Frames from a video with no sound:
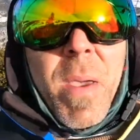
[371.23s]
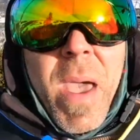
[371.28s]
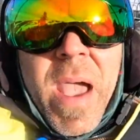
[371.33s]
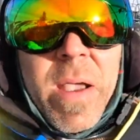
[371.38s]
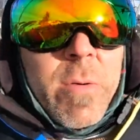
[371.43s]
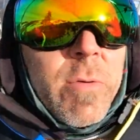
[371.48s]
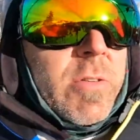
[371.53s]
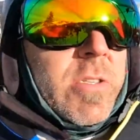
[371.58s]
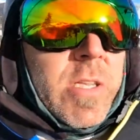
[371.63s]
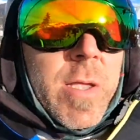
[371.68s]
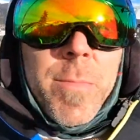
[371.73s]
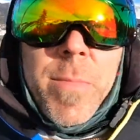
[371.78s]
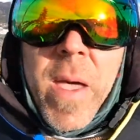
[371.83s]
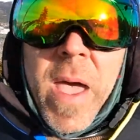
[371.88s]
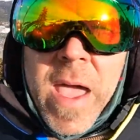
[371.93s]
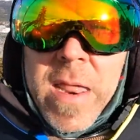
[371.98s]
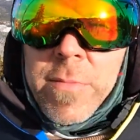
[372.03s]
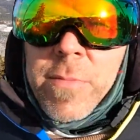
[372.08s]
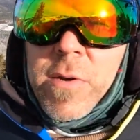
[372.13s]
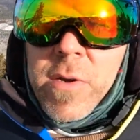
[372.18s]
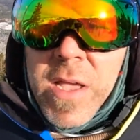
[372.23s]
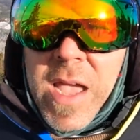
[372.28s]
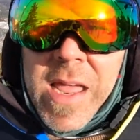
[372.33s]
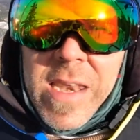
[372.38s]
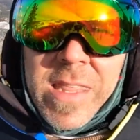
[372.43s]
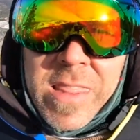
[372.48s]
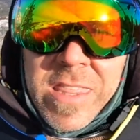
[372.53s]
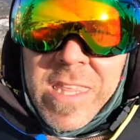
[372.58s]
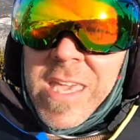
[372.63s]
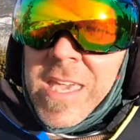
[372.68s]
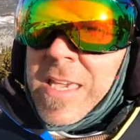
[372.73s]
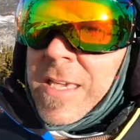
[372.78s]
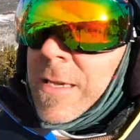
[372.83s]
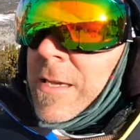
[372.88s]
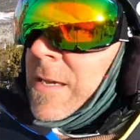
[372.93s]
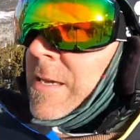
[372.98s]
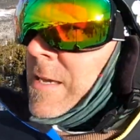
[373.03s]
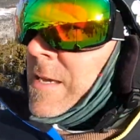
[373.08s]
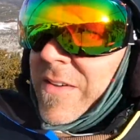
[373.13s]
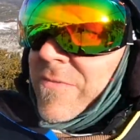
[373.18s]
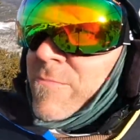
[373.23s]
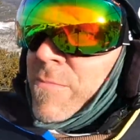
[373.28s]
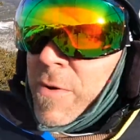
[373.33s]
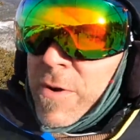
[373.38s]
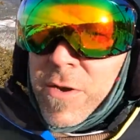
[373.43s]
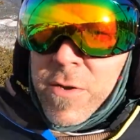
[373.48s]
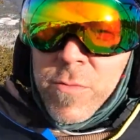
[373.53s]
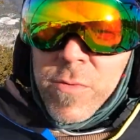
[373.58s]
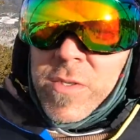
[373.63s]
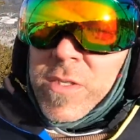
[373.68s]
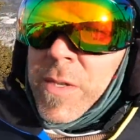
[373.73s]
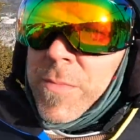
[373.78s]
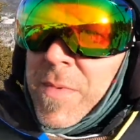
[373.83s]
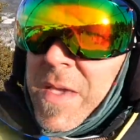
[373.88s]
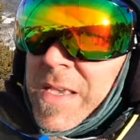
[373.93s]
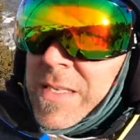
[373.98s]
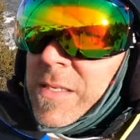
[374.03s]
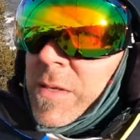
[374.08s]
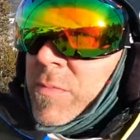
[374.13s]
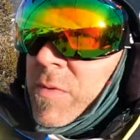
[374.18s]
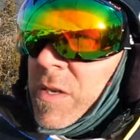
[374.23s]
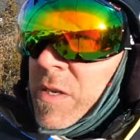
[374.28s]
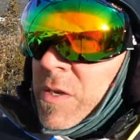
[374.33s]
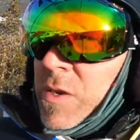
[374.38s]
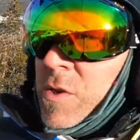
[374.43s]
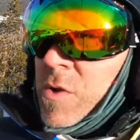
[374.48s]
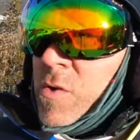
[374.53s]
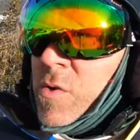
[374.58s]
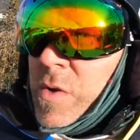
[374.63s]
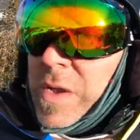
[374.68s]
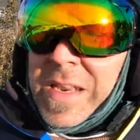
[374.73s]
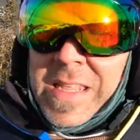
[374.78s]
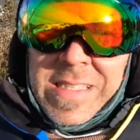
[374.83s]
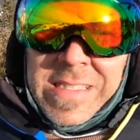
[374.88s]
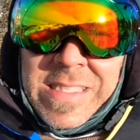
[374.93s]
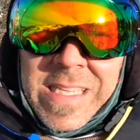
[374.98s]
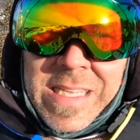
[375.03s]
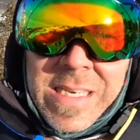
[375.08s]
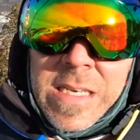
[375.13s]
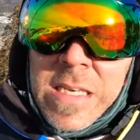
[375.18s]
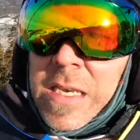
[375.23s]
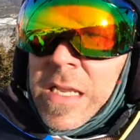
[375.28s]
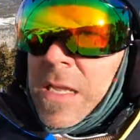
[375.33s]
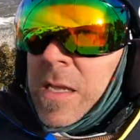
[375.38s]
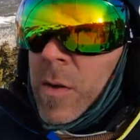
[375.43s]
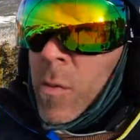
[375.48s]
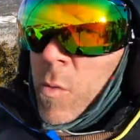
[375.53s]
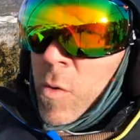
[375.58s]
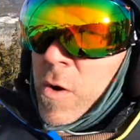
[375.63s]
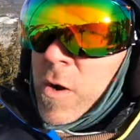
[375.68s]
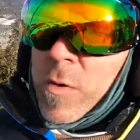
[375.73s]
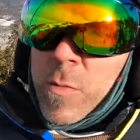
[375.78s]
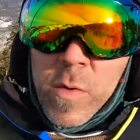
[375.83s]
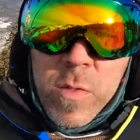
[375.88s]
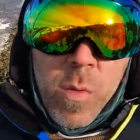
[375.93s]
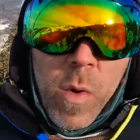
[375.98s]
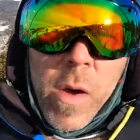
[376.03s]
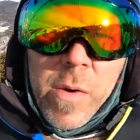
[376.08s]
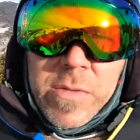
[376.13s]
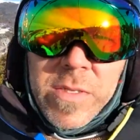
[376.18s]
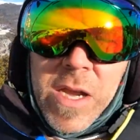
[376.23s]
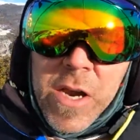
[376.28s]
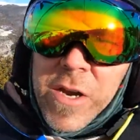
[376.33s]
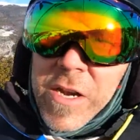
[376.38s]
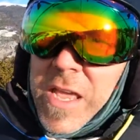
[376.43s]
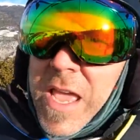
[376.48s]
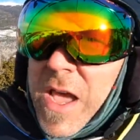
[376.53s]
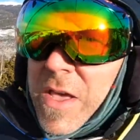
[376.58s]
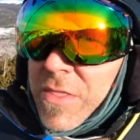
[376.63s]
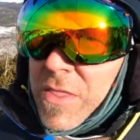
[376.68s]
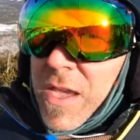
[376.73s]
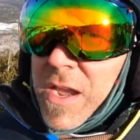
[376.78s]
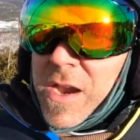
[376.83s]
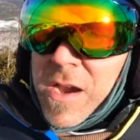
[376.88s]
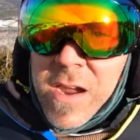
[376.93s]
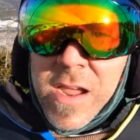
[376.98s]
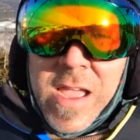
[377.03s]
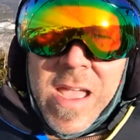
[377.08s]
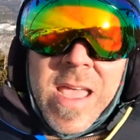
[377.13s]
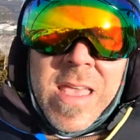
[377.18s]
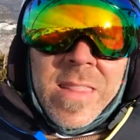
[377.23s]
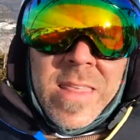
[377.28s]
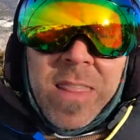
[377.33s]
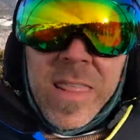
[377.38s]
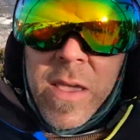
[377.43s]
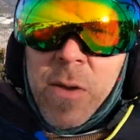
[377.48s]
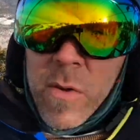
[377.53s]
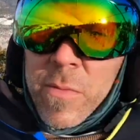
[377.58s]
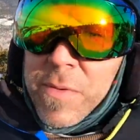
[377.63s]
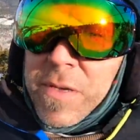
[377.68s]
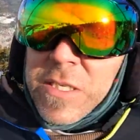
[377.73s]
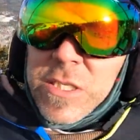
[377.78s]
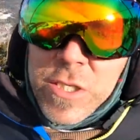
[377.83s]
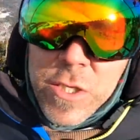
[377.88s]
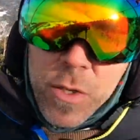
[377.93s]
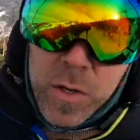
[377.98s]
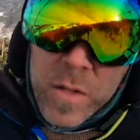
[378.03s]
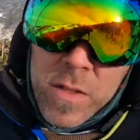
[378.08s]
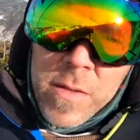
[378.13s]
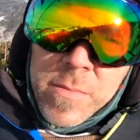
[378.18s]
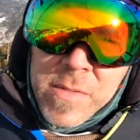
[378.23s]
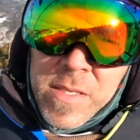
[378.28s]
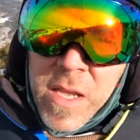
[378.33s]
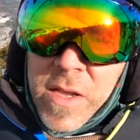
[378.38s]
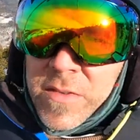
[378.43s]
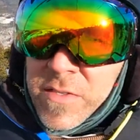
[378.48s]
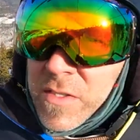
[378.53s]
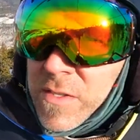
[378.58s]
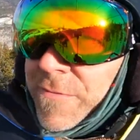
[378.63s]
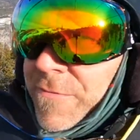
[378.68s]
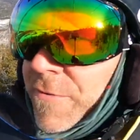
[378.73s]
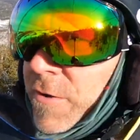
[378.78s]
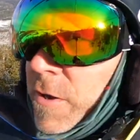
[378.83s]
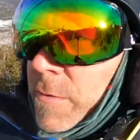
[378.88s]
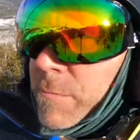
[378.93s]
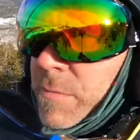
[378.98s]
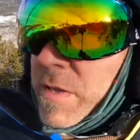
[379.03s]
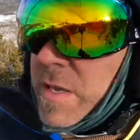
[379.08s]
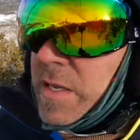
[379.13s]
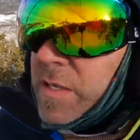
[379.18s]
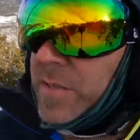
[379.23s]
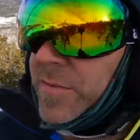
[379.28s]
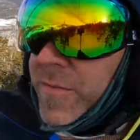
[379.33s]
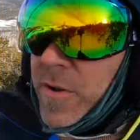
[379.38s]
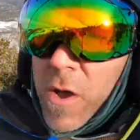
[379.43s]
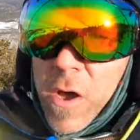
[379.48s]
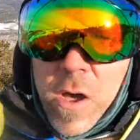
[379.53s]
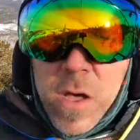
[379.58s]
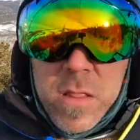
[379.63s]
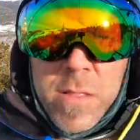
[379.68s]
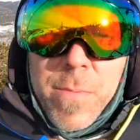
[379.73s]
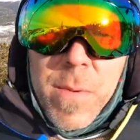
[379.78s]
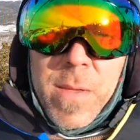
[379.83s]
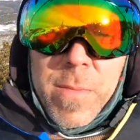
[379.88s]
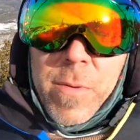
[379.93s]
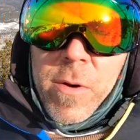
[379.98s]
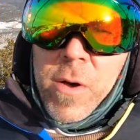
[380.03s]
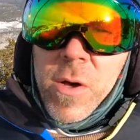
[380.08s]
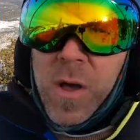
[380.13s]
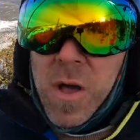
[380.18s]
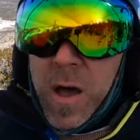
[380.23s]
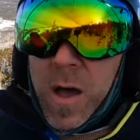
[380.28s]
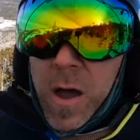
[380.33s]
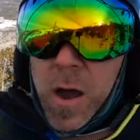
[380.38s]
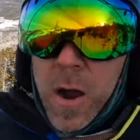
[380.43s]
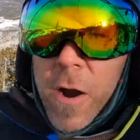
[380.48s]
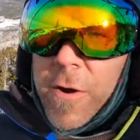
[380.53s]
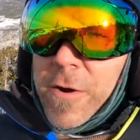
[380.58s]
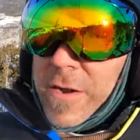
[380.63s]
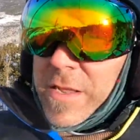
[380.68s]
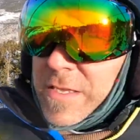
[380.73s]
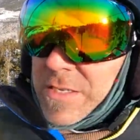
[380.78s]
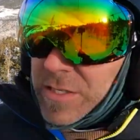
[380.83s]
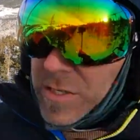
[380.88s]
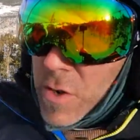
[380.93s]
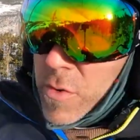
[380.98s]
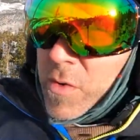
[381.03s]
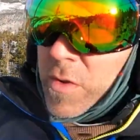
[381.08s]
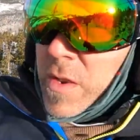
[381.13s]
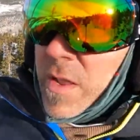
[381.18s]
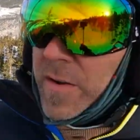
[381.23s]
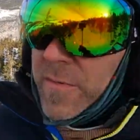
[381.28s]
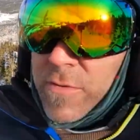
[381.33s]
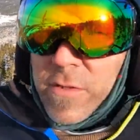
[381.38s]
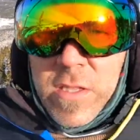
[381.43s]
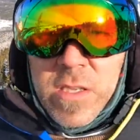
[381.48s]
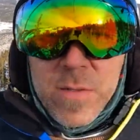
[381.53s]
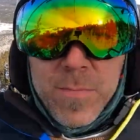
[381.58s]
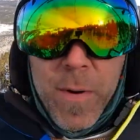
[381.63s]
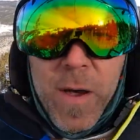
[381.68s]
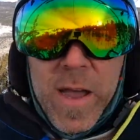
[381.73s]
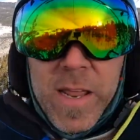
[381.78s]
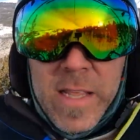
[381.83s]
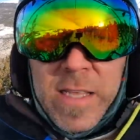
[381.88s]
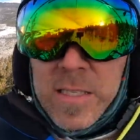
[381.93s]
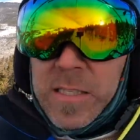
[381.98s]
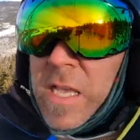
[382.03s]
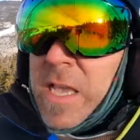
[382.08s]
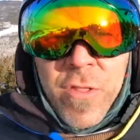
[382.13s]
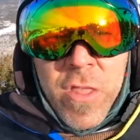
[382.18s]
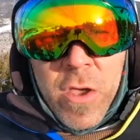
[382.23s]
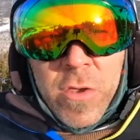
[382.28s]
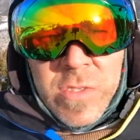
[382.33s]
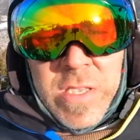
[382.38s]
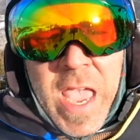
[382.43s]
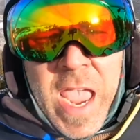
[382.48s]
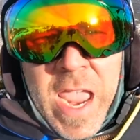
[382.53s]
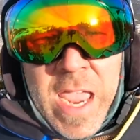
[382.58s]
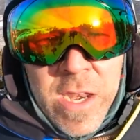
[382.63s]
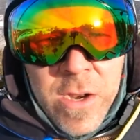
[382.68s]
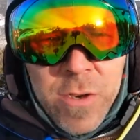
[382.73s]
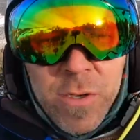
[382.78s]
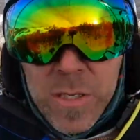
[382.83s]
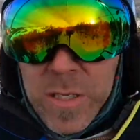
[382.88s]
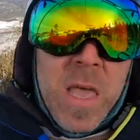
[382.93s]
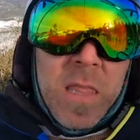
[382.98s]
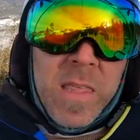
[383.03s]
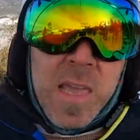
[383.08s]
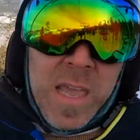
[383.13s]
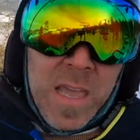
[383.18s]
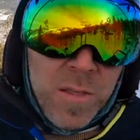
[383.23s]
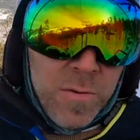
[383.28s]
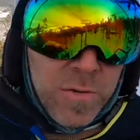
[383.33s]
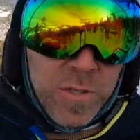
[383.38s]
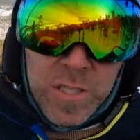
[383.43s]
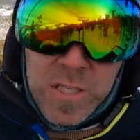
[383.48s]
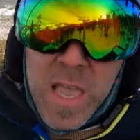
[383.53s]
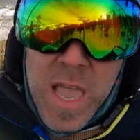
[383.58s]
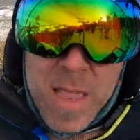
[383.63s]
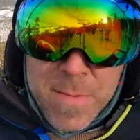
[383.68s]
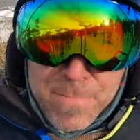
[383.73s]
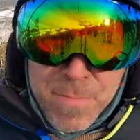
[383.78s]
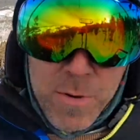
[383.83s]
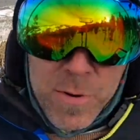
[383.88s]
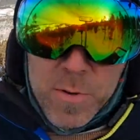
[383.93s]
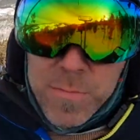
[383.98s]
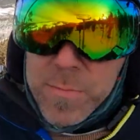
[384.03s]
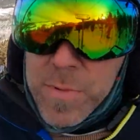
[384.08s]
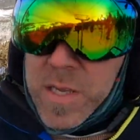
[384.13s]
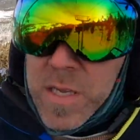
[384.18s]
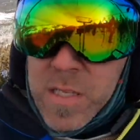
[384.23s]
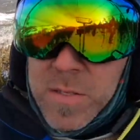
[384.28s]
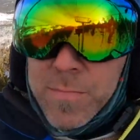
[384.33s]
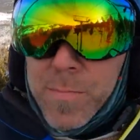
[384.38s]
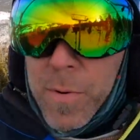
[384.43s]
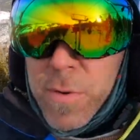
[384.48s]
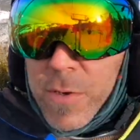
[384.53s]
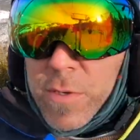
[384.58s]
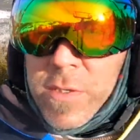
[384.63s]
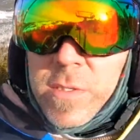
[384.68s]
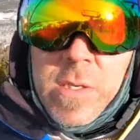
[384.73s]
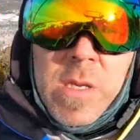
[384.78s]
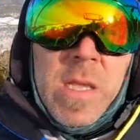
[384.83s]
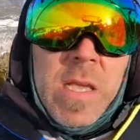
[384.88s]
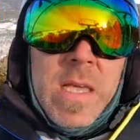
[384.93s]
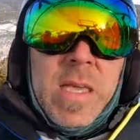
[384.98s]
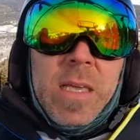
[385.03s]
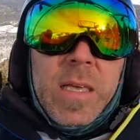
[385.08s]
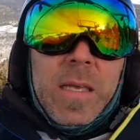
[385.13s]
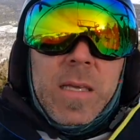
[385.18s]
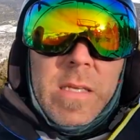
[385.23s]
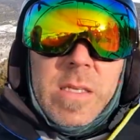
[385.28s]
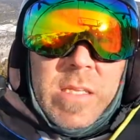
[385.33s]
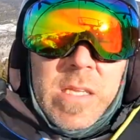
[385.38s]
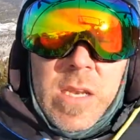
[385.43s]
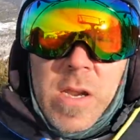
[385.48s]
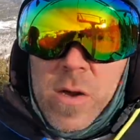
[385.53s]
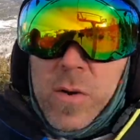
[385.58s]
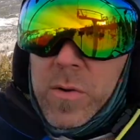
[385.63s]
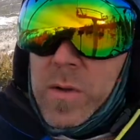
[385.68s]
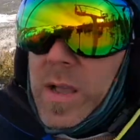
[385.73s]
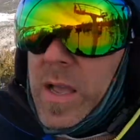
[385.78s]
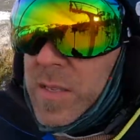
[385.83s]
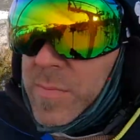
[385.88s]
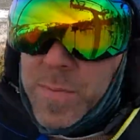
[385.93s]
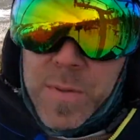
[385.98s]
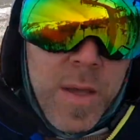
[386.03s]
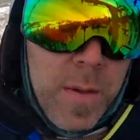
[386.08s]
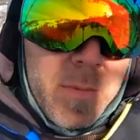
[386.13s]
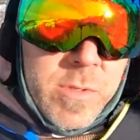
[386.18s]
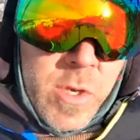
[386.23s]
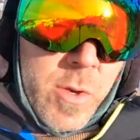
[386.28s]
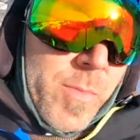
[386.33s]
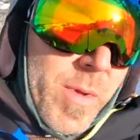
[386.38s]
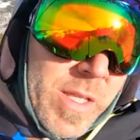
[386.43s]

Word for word: backwards compatible kind of thing. If Burton was to make something new and it didn't work with what was already out there, then they would be shooting themselves in the foot because of all the people already so in love with these bindings. For those haters, they either just hate Burton because Burton, you know, has become so